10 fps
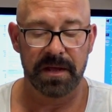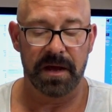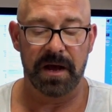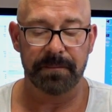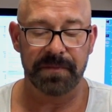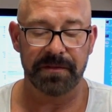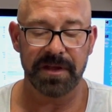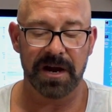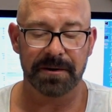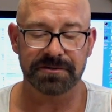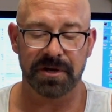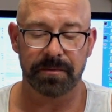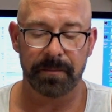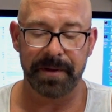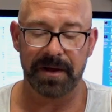Now, the arrows are
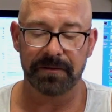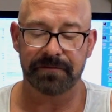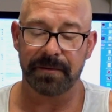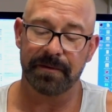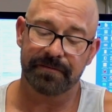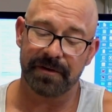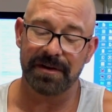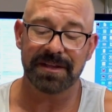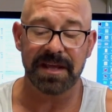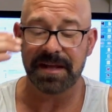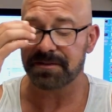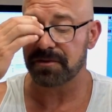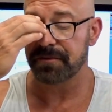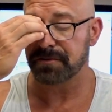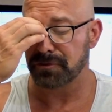propelled from the front again,
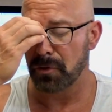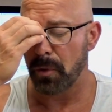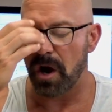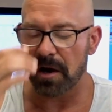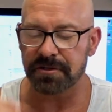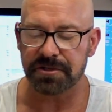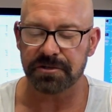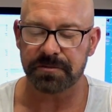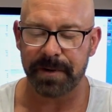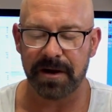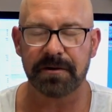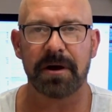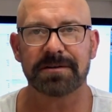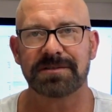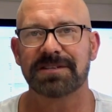so there's no archer's
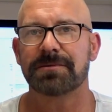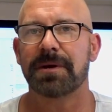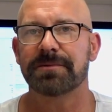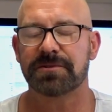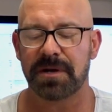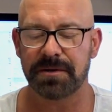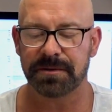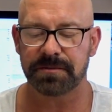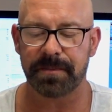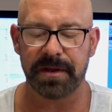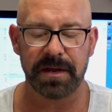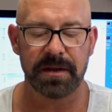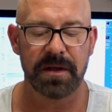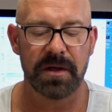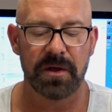paradox. That's what I was trying to
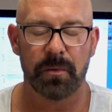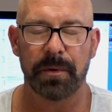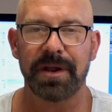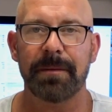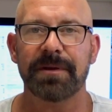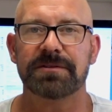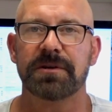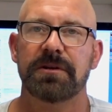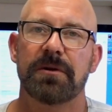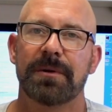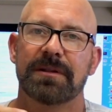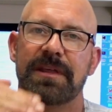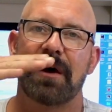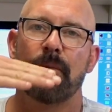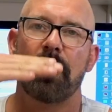explain when aiming, so you don't get
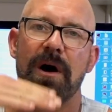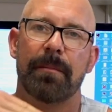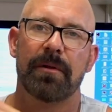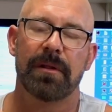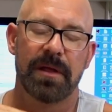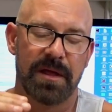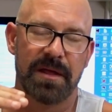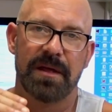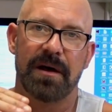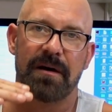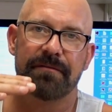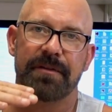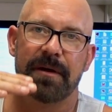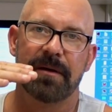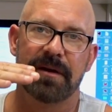that wobble of
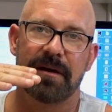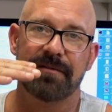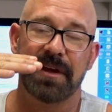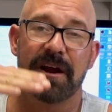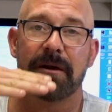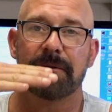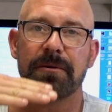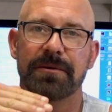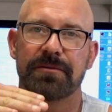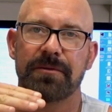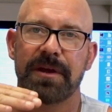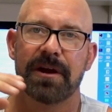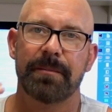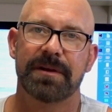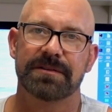the arrow going through the
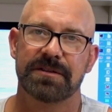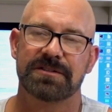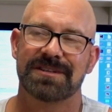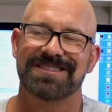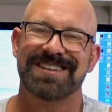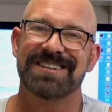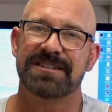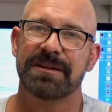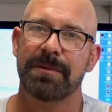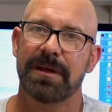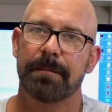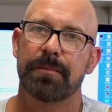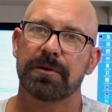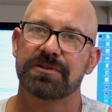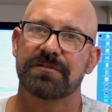air, because it's essentially being
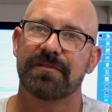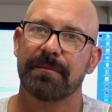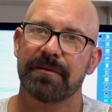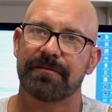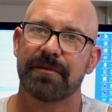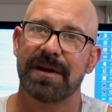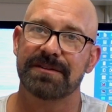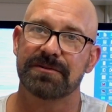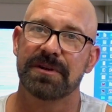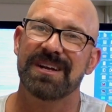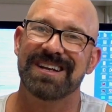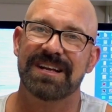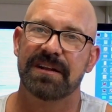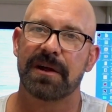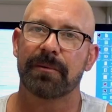pushed from the front.
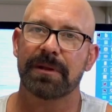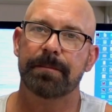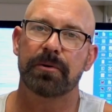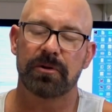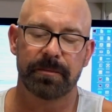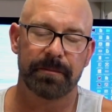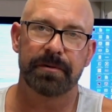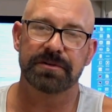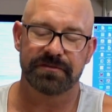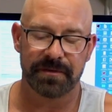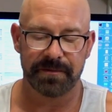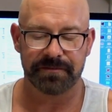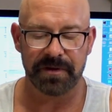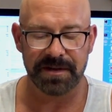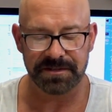Not really pulled, but pushed from the
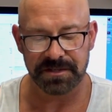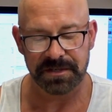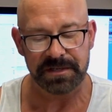front.